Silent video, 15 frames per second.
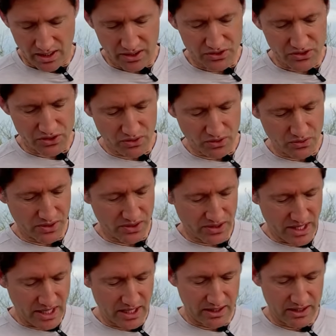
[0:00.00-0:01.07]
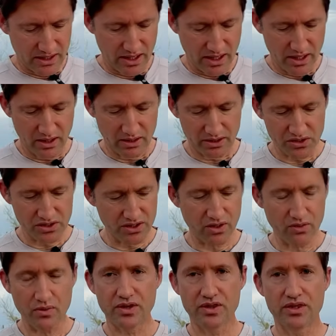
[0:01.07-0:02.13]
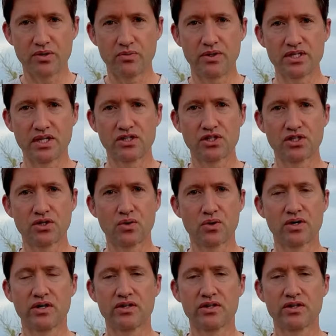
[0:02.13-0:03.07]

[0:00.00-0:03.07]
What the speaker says: So with that, let's start with the retention cord.